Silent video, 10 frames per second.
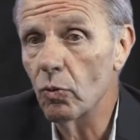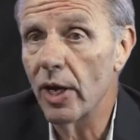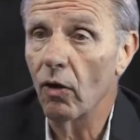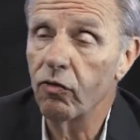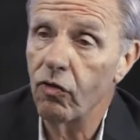
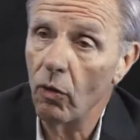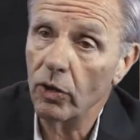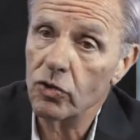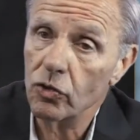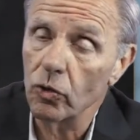We held
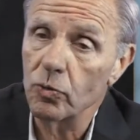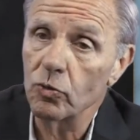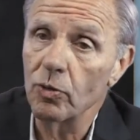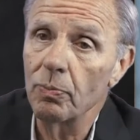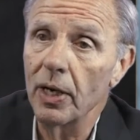focus
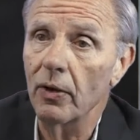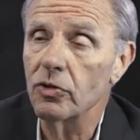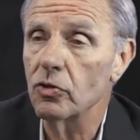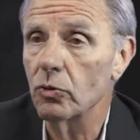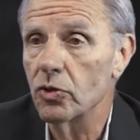groups with
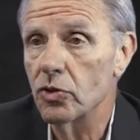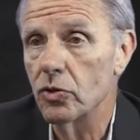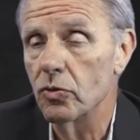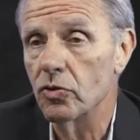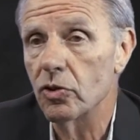parents and with
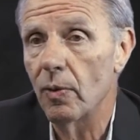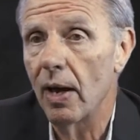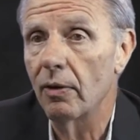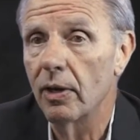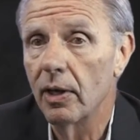students
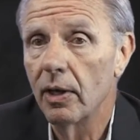around